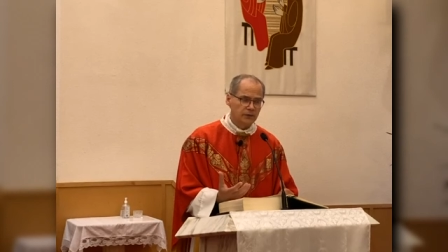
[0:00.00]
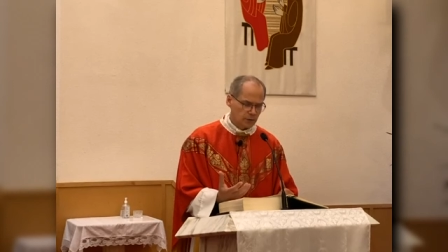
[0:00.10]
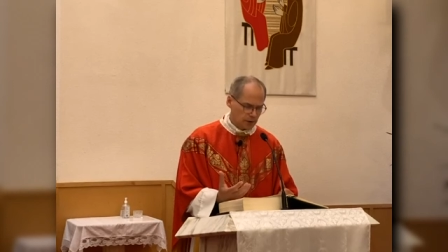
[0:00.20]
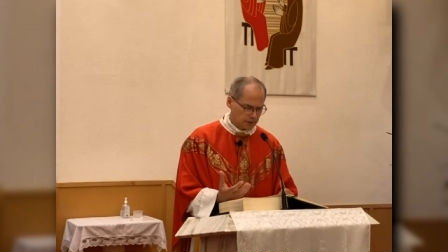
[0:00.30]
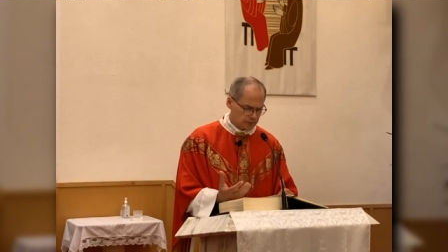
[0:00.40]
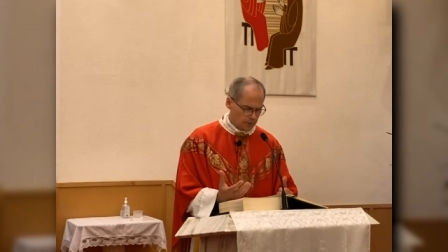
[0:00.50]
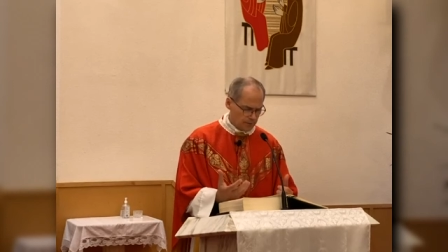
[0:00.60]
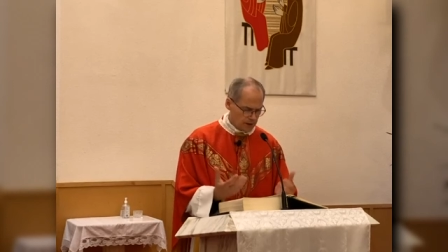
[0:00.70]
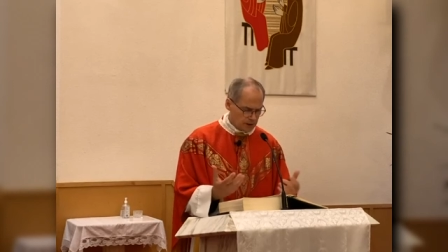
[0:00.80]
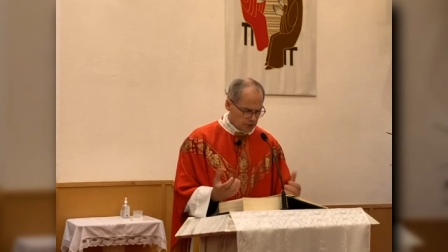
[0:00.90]
for us so
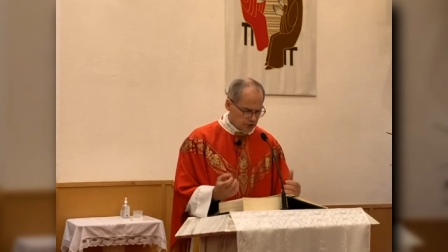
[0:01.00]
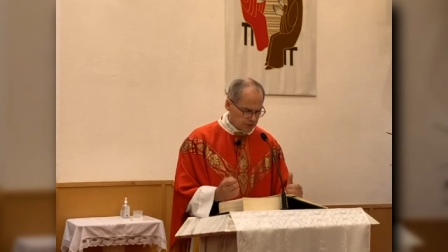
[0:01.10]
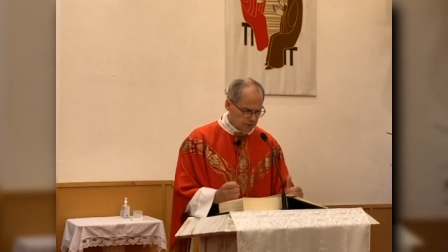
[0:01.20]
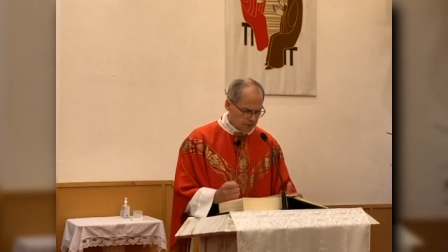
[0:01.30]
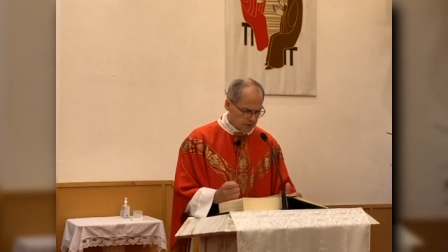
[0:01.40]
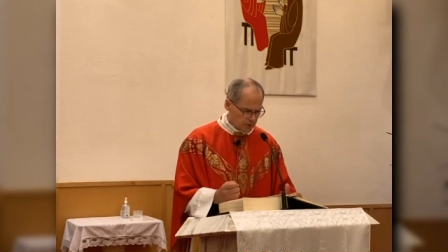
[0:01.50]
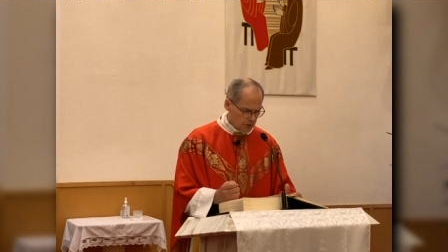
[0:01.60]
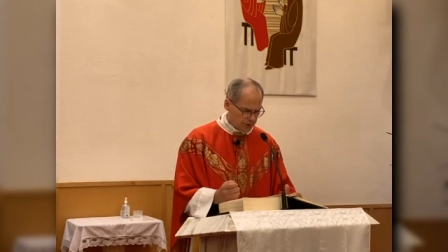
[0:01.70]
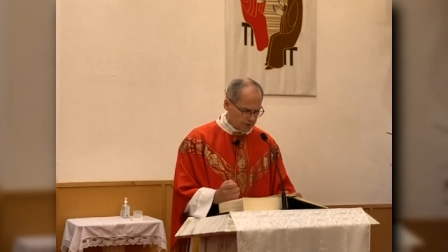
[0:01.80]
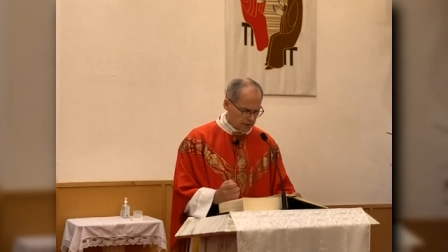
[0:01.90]
jesus did
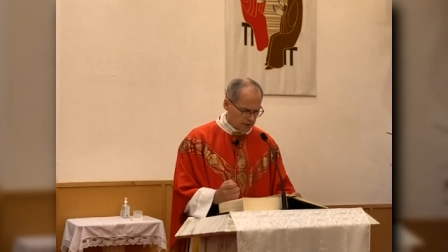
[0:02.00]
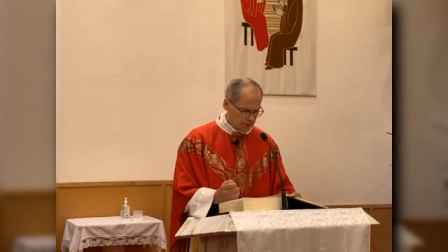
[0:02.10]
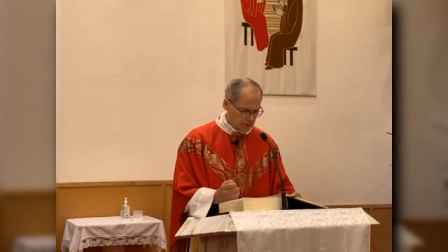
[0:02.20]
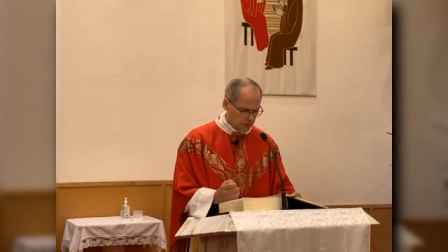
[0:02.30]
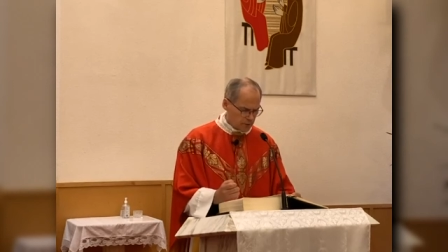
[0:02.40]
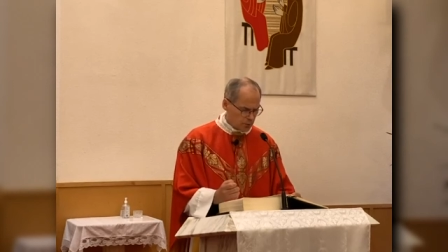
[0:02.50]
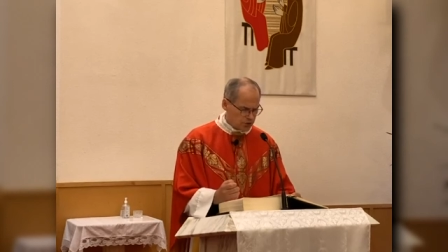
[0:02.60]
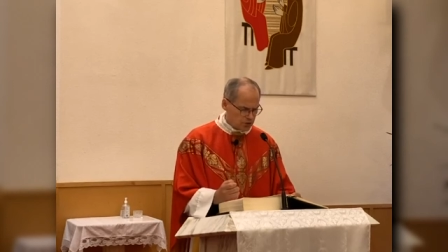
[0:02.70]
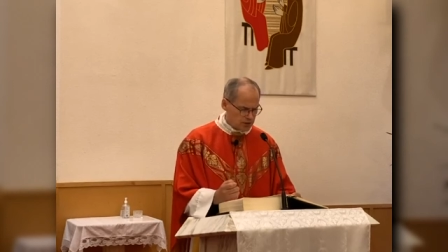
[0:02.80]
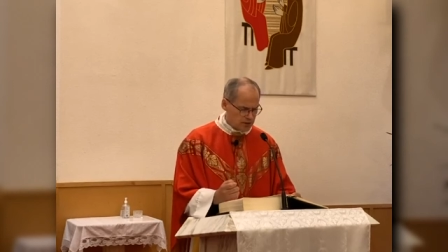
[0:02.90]
all these things for us and we
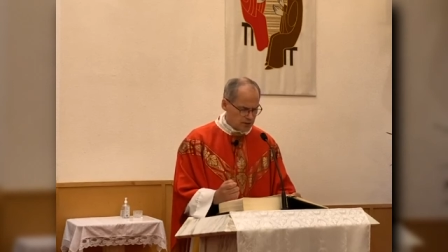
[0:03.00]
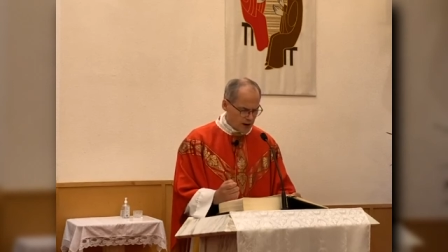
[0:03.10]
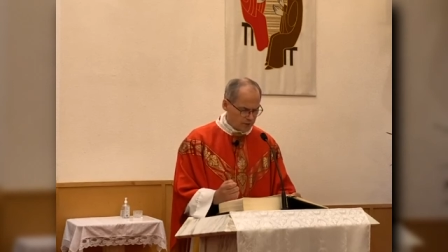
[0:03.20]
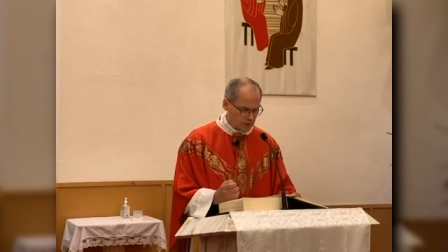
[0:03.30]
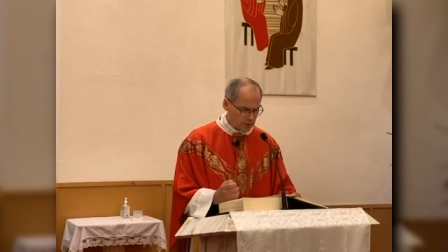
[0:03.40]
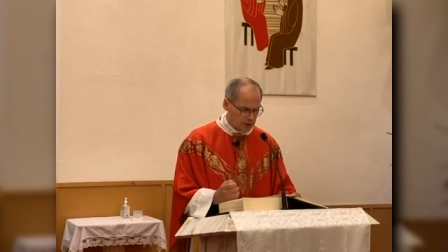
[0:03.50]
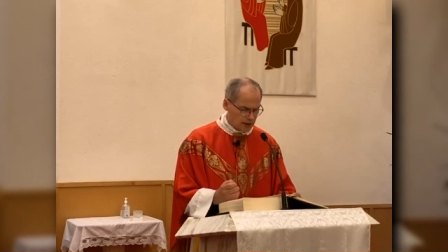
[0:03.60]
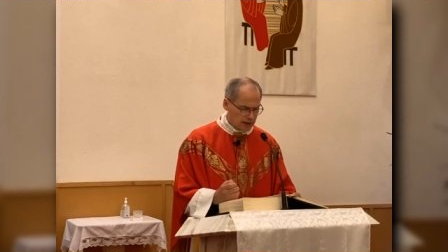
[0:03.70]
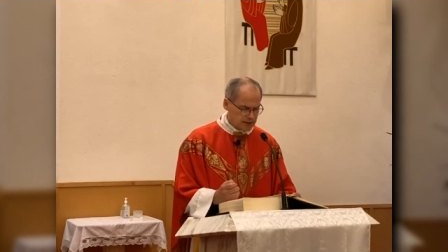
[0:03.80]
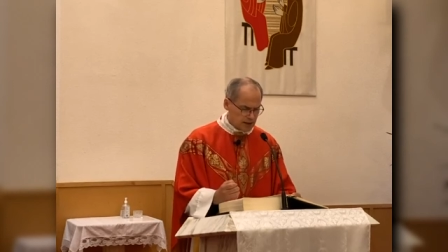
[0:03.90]
should never
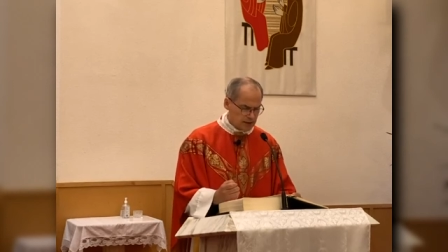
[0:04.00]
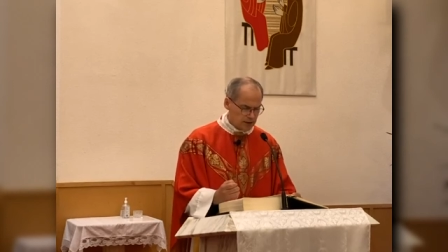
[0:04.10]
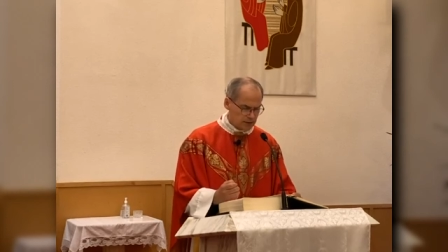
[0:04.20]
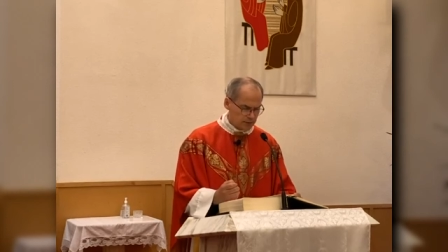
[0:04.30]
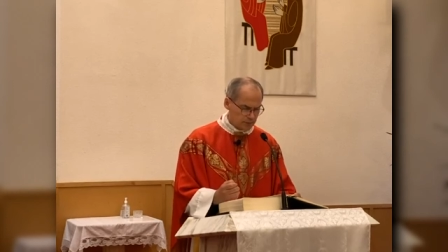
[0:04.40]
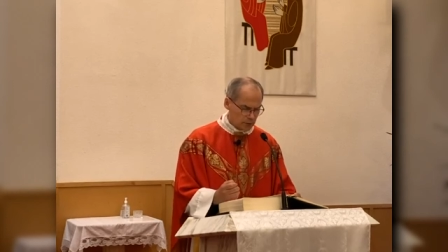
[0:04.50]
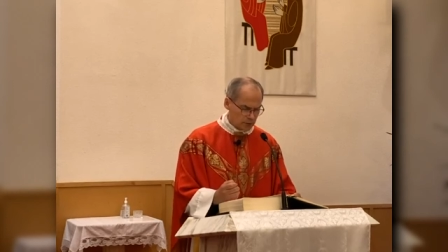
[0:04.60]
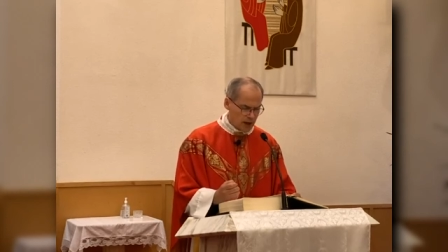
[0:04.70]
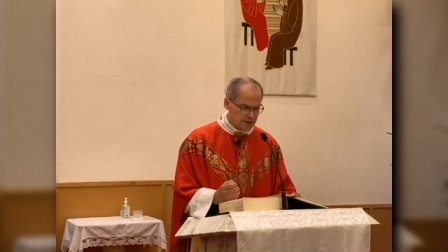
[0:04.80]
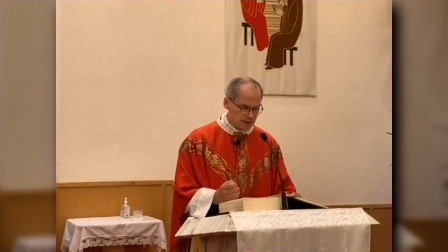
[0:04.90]
take it for
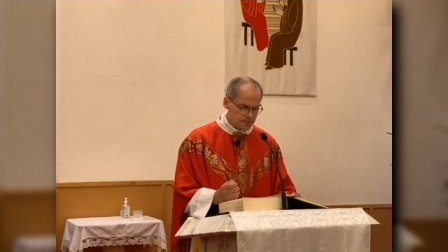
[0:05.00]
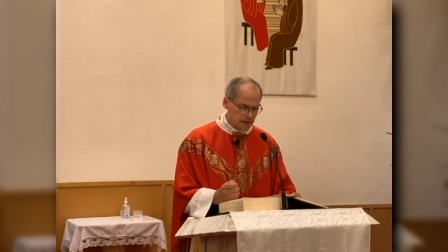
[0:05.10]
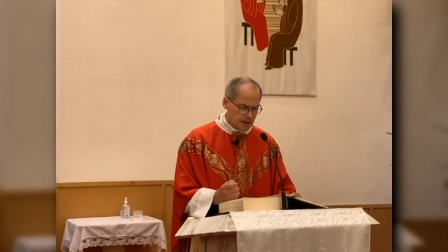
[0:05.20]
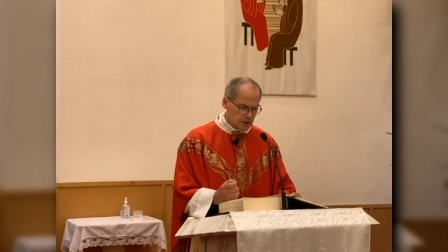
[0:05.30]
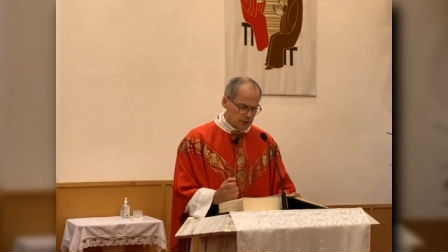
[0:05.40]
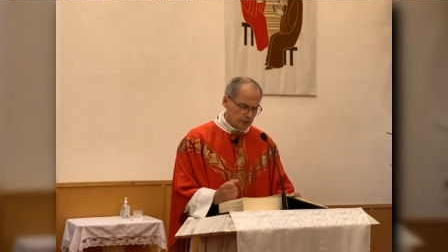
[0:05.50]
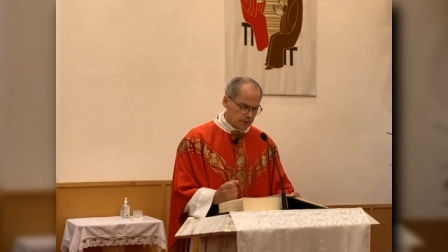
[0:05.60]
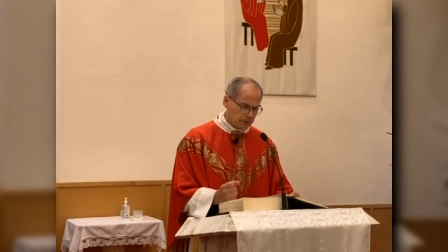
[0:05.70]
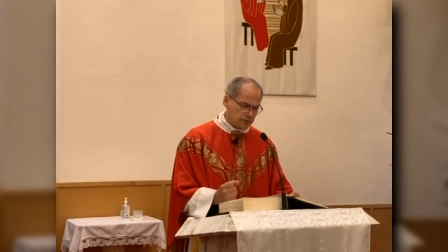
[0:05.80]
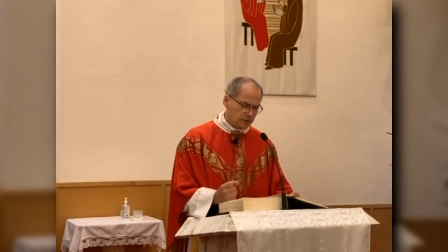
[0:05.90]
granted you know
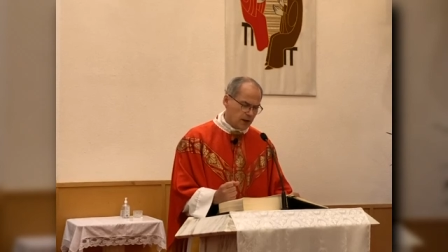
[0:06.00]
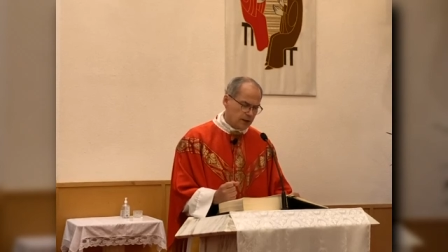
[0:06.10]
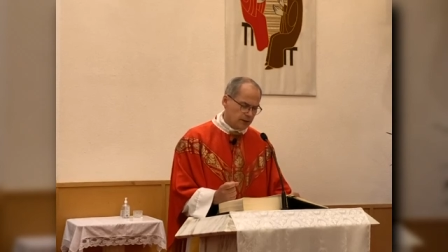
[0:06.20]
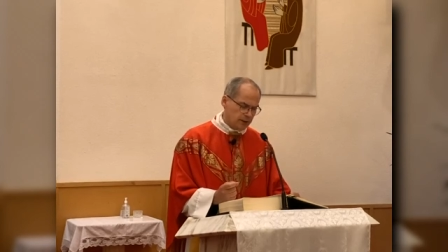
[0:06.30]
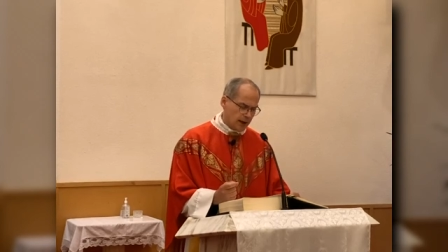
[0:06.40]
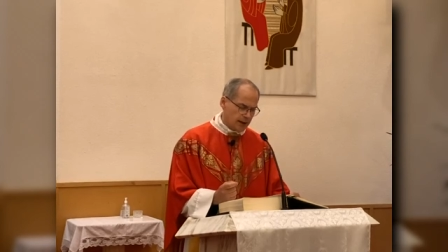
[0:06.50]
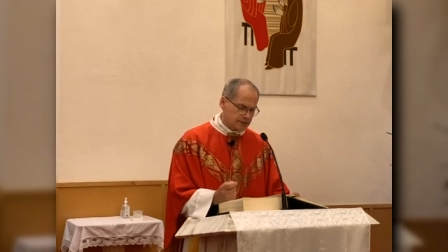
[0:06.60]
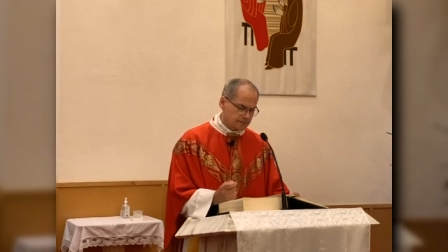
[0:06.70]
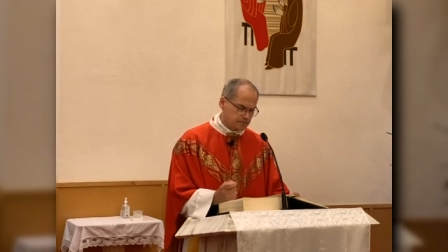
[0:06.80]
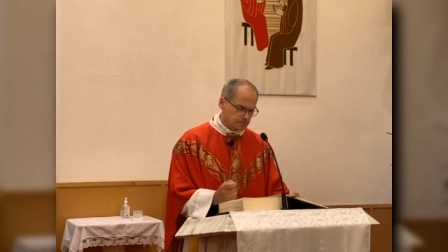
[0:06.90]
there's a saying that